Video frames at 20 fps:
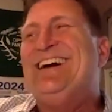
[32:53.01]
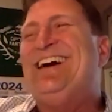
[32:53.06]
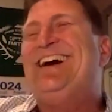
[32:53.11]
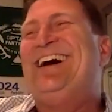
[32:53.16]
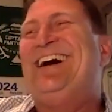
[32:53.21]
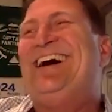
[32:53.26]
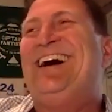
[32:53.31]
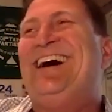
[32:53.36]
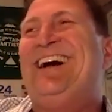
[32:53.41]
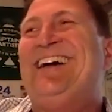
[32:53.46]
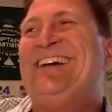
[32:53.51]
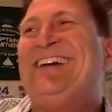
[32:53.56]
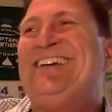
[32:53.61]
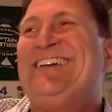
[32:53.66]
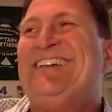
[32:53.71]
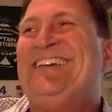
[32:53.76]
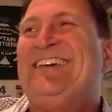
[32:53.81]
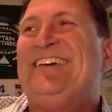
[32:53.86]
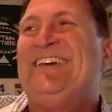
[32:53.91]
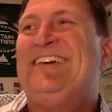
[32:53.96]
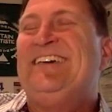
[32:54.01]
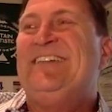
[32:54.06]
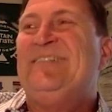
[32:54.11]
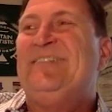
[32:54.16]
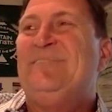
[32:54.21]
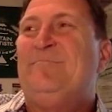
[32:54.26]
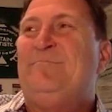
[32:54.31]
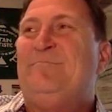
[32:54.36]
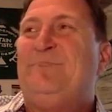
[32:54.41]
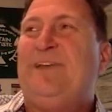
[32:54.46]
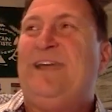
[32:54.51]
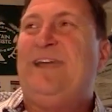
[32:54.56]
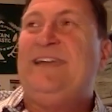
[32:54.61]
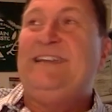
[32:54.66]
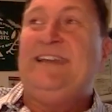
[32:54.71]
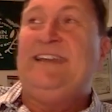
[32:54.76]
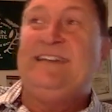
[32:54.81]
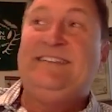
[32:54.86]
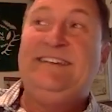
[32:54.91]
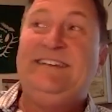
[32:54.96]
But
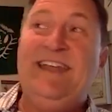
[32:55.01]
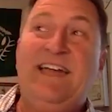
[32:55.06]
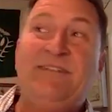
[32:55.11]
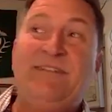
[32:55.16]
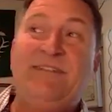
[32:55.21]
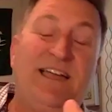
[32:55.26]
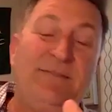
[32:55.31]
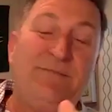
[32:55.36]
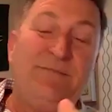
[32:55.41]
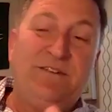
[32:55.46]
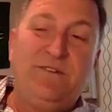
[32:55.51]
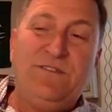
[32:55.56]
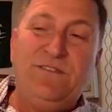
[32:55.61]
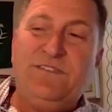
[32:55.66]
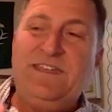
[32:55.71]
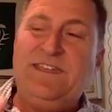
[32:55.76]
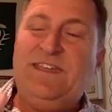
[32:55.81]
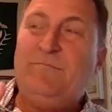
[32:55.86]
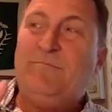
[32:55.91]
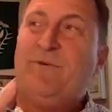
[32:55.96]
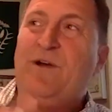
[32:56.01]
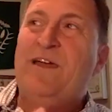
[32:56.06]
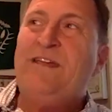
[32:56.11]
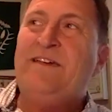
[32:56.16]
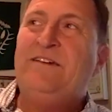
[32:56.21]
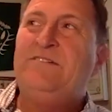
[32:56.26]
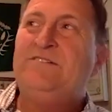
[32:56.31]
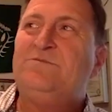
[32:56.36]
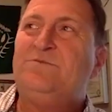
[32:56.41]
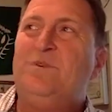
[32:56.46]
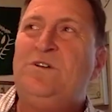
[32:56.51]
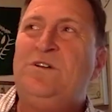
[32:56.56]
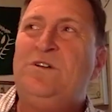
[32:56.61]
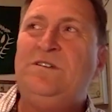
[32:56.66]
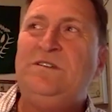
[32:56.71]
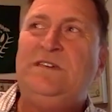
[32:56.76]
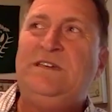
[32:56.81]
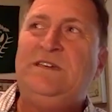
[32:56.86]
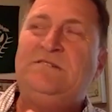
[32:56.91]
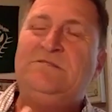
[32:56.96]
I didn't have time to go to the thing. And Brian goes,
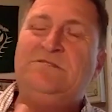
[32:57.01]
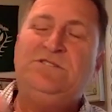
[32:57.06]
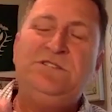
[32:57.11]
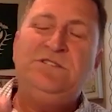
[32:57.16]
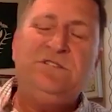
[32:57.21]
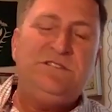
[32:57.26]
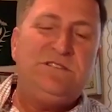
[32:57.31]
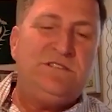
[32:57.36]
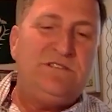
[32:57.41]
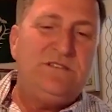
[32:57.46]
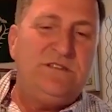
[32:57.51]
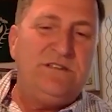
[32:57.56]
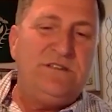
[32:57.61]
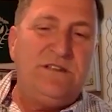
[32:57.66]
well, he goes, just